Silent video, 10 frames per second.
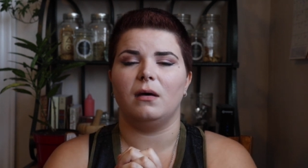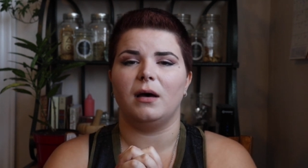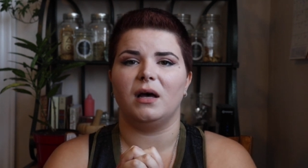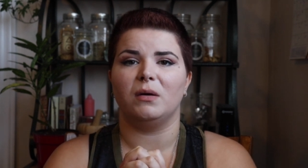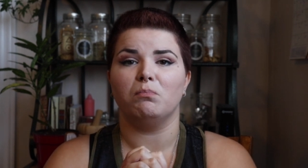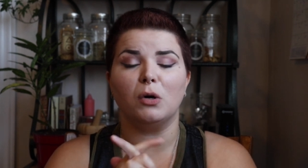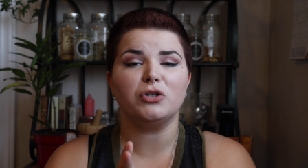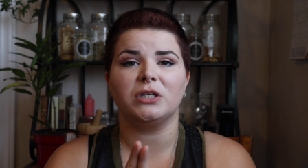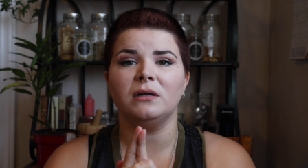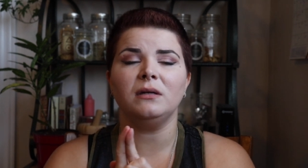uh,
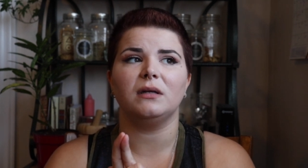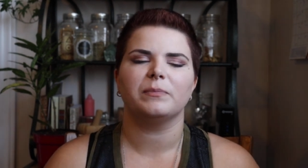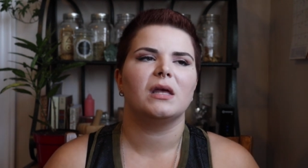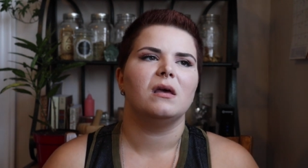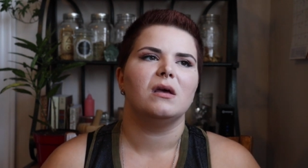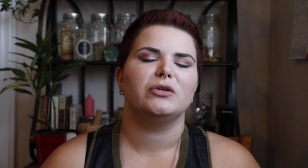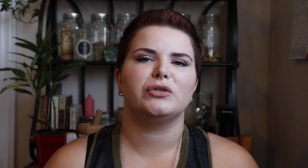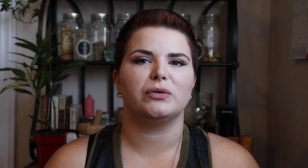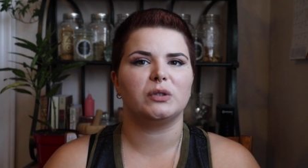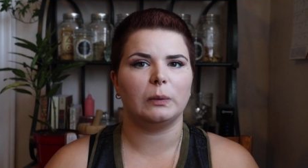motion.
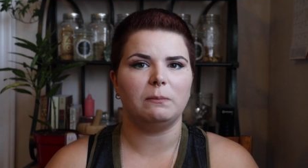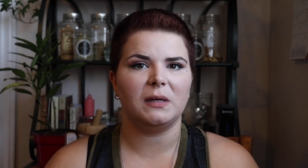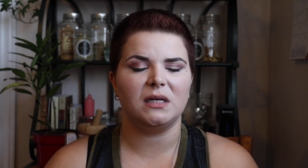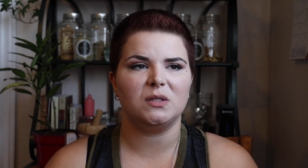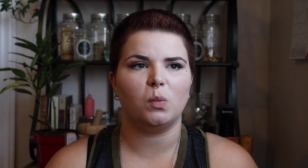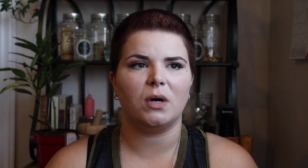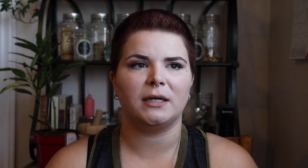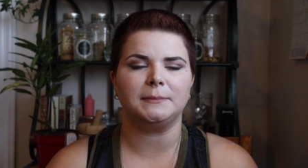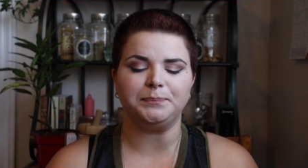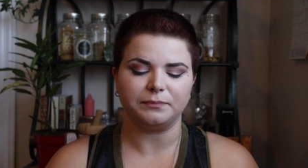So, sweeping is
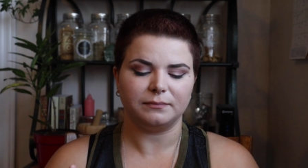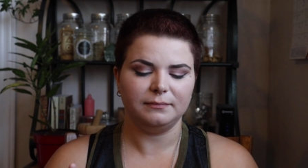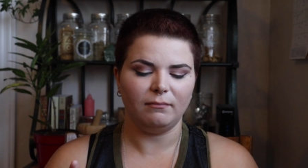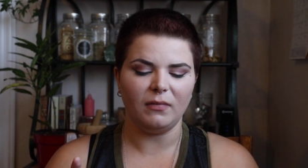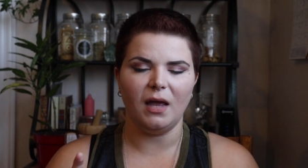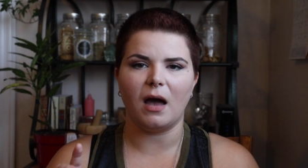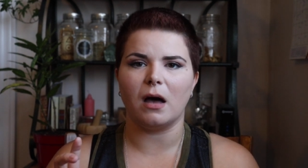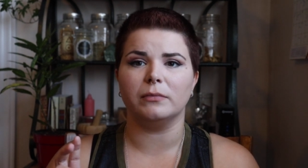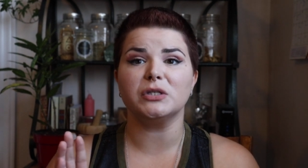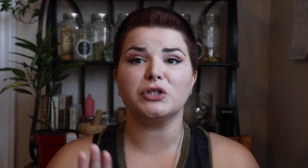one.
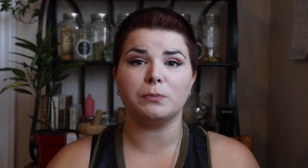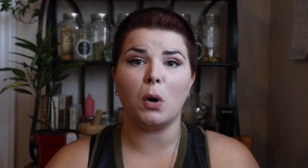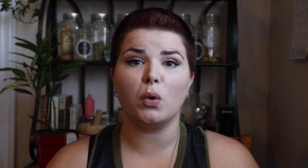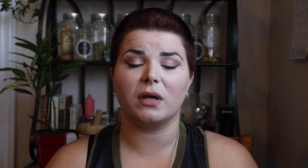Um, smoke